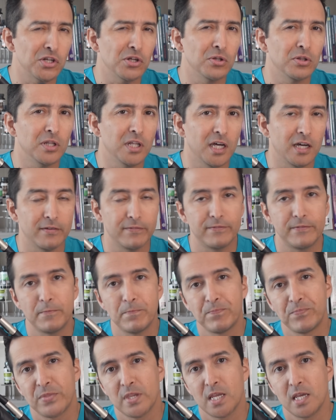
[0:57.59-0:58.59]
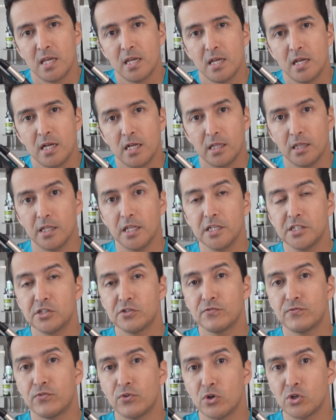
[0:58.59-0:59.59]
love, let's
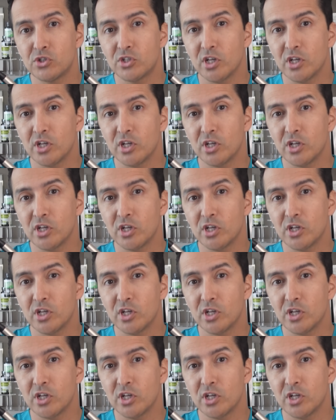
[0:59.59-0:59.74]
first